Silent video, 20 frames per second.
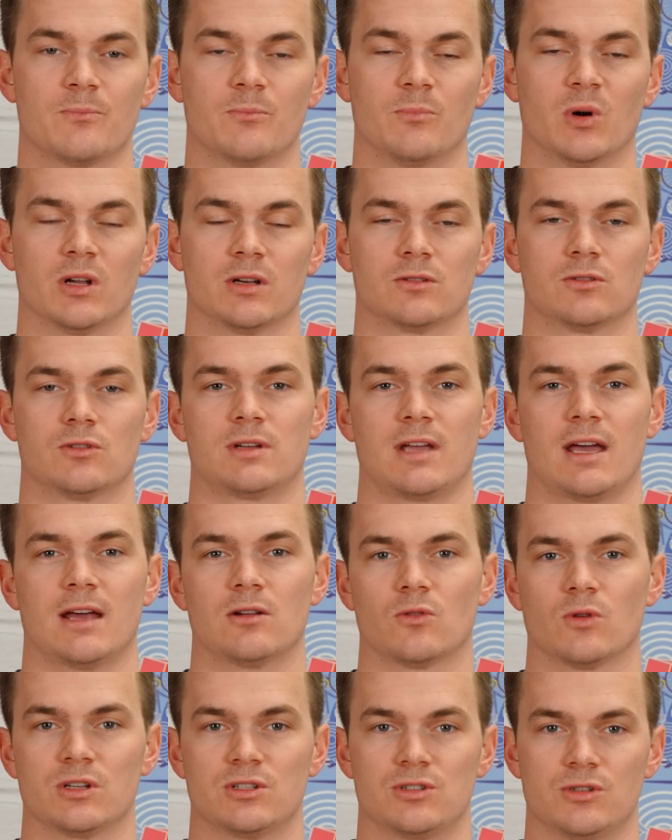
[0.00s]
But
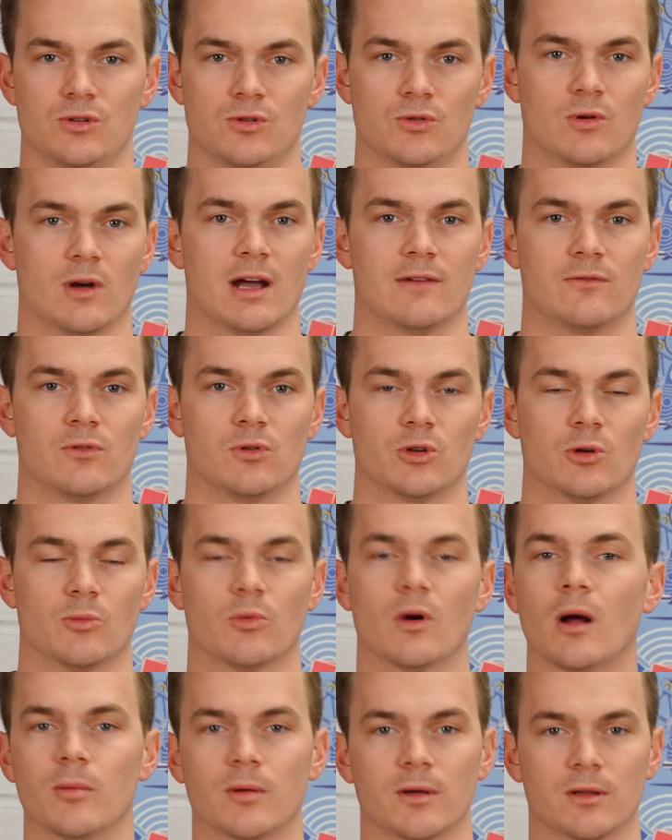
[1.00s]
Category 2 gravel, you're
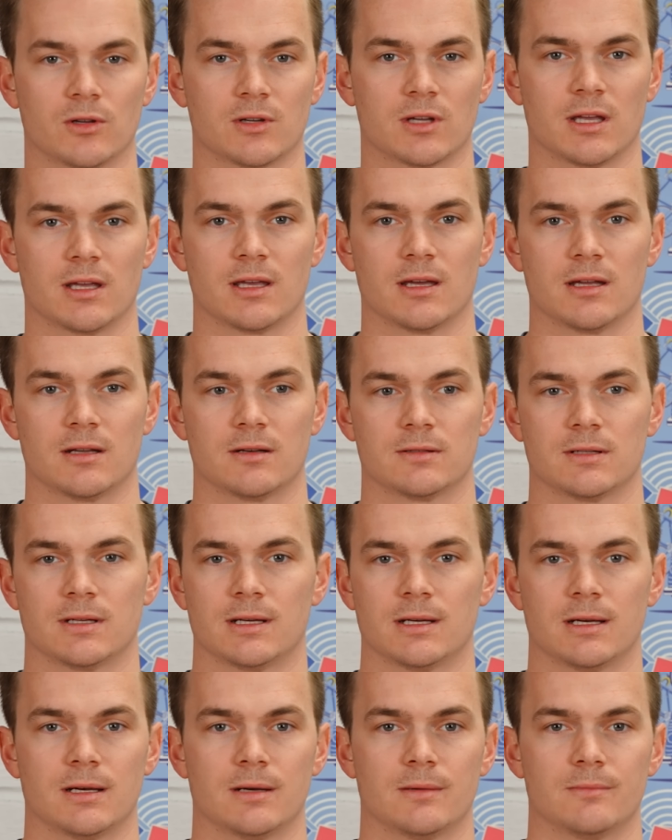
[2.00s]
probably looking at
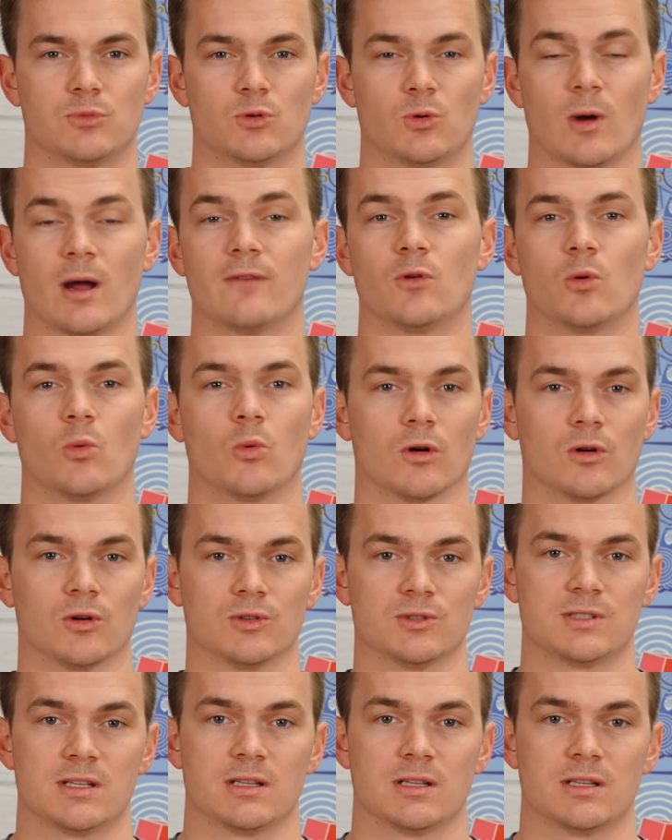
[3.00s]
Gravel Worlds